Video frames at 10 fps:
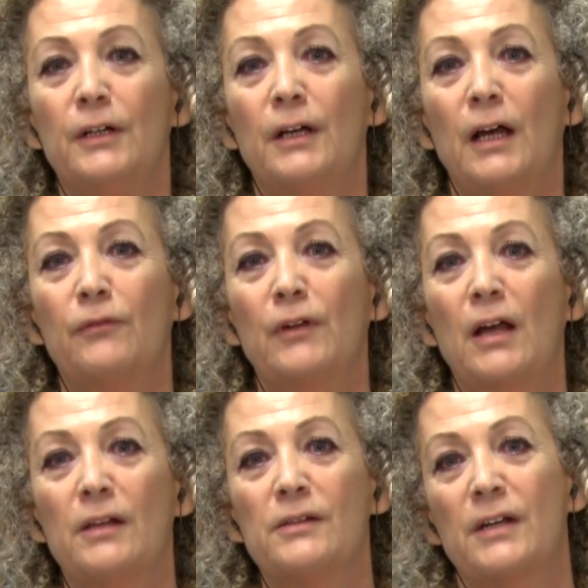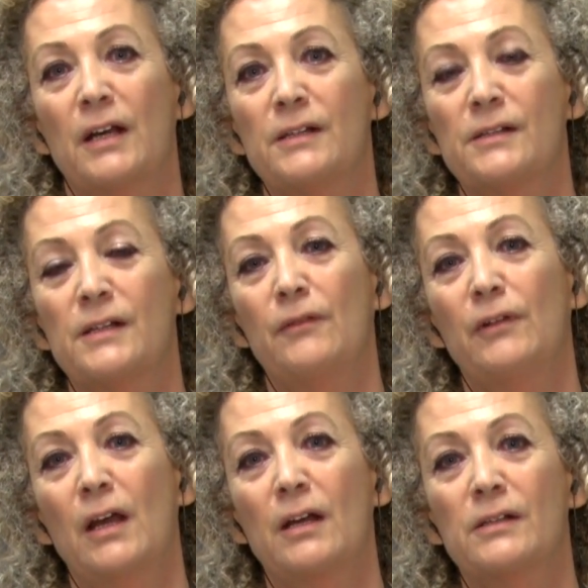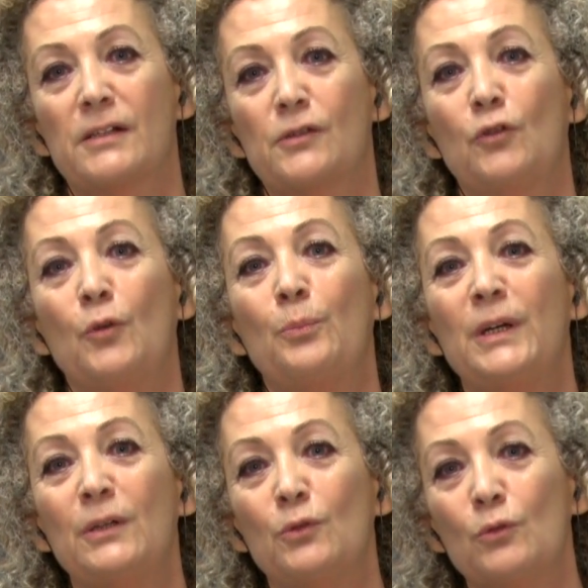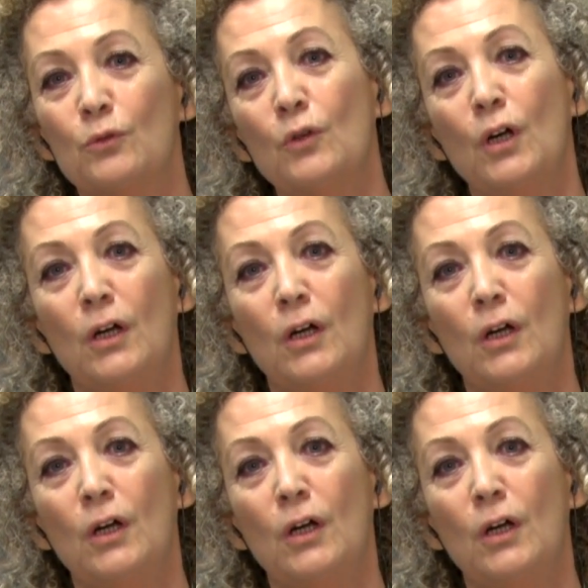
Afghans as having access to the P2